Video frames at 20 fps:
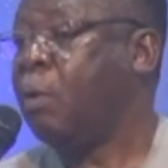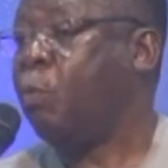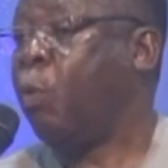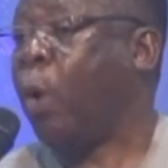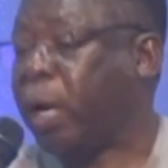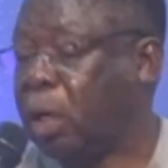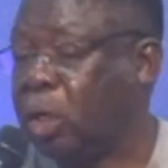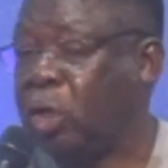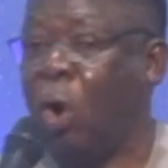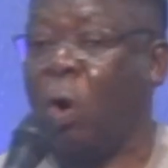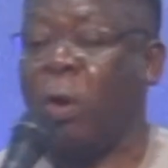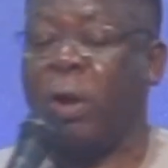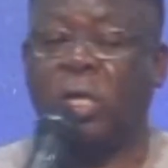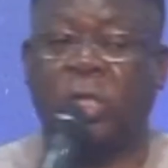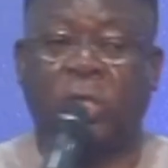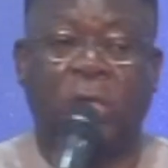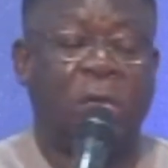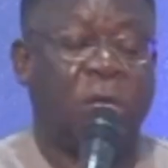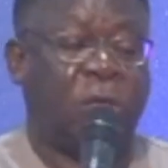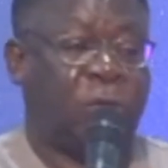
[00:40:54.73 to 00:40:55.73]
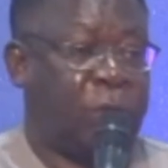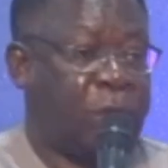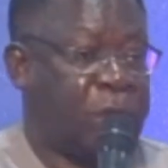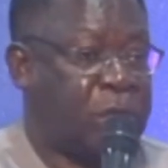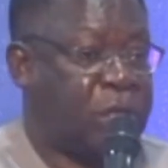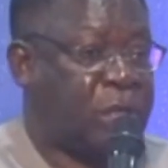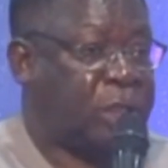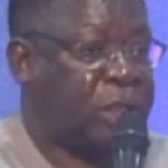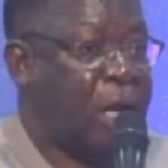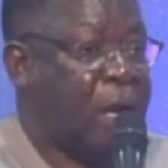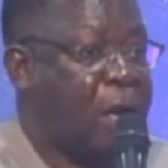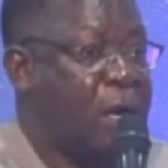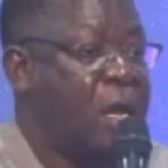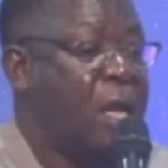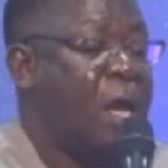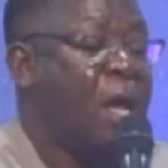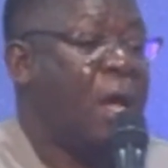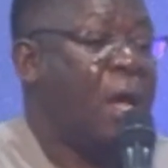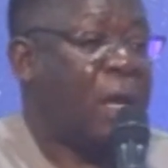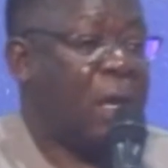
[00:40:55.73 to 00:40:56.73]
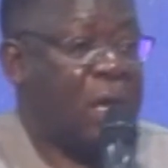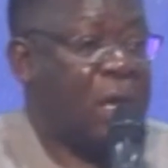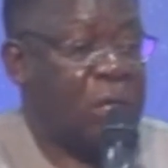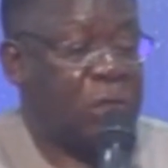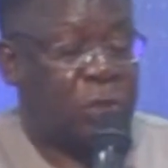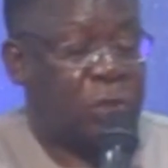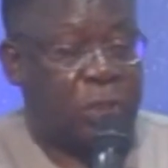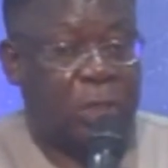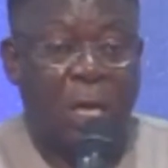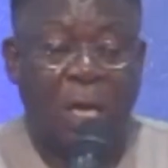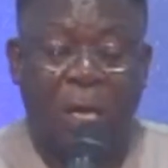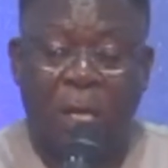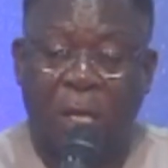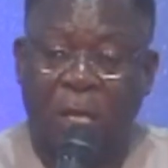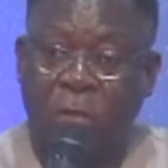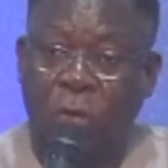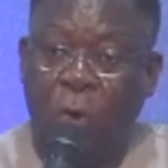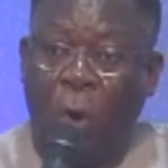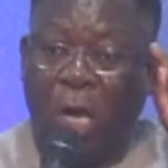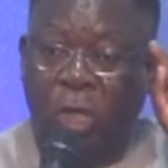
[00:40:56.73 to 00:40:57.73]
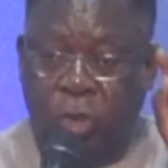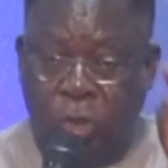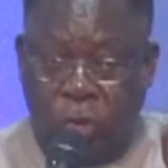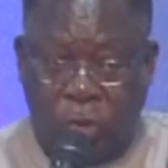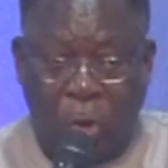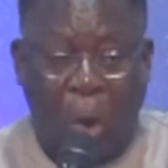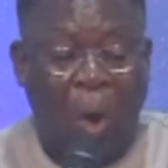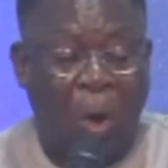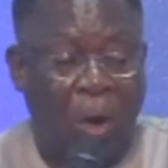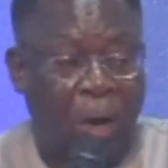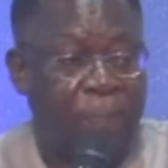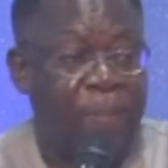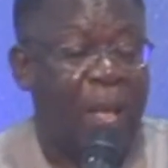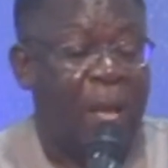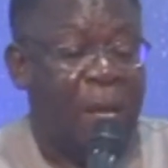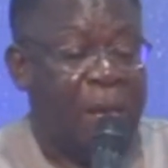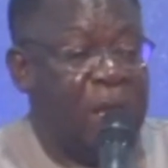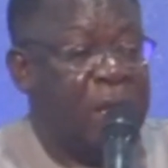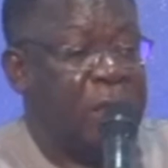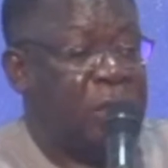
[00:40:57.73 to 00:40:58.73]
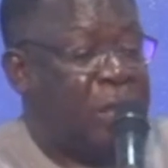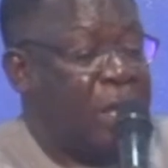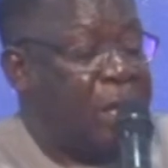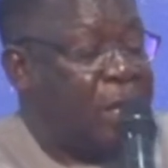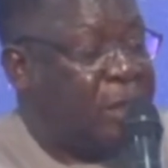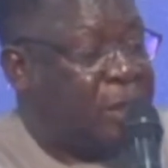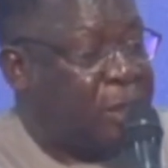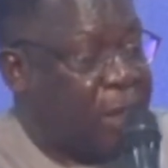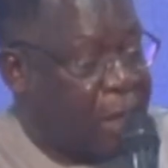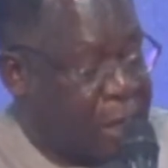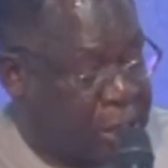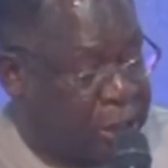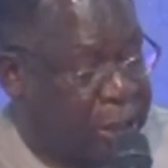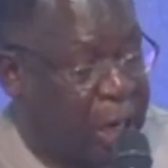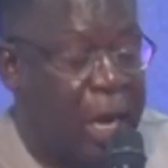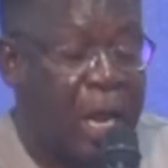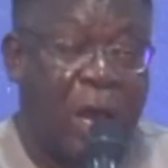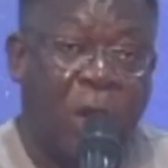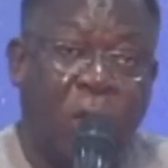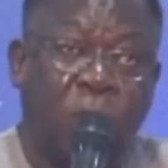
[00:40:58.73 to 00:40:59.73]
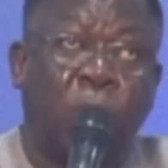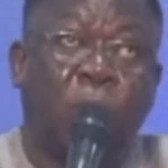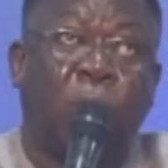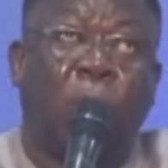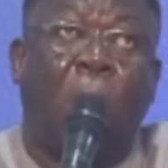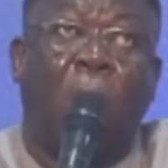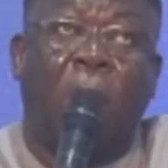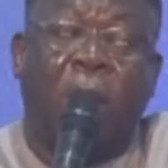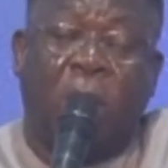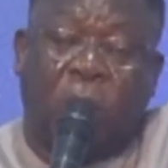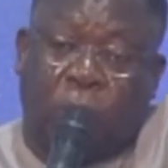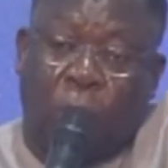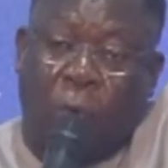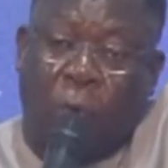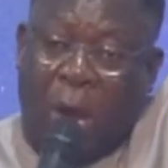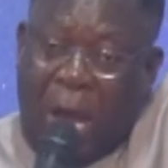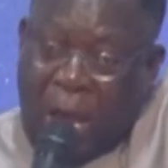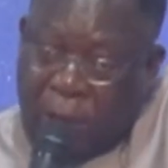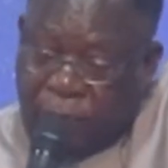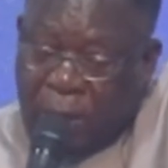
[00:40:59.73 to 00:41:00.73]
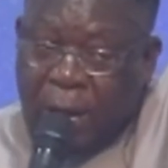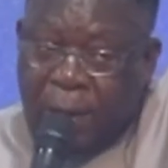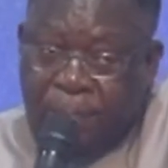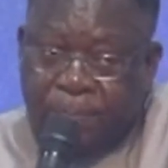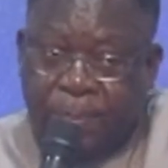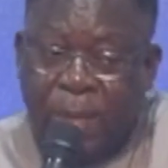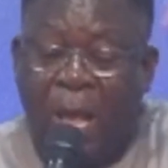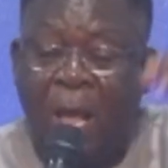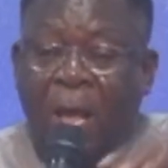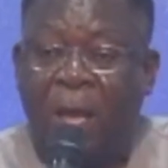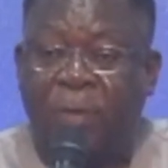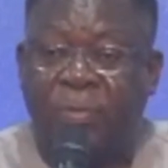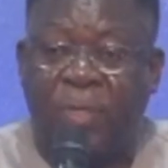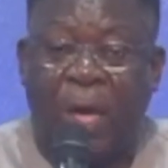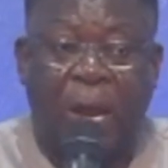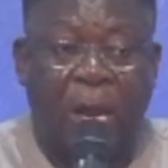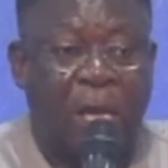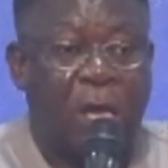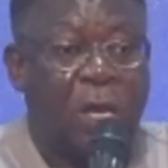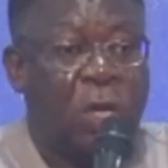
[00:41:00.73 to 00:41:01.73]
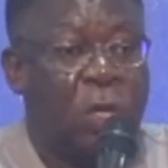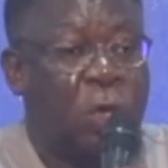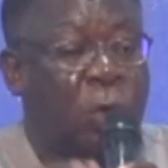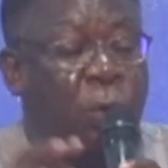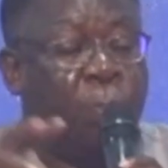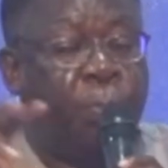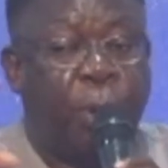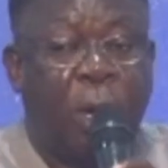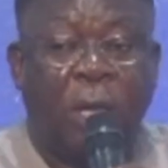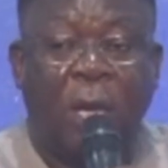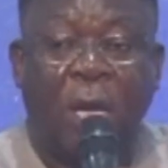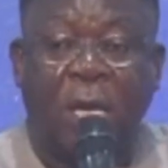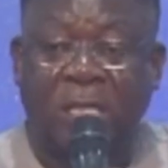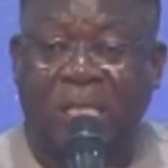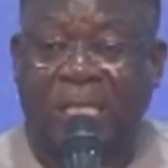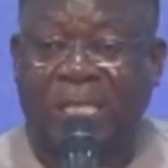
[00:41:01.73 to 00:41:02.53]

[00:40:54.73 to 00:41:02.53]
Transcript: What God is interested is your soul. He is interested in you going to heaven than in you bringing